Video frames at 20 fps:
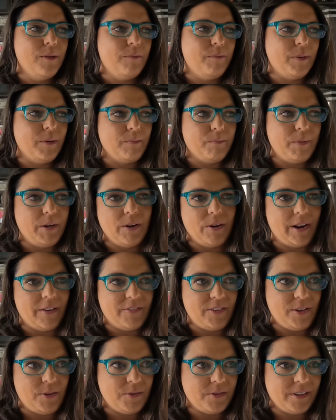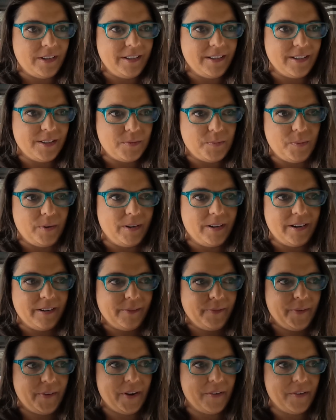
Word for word: But we don't have to use it because we're we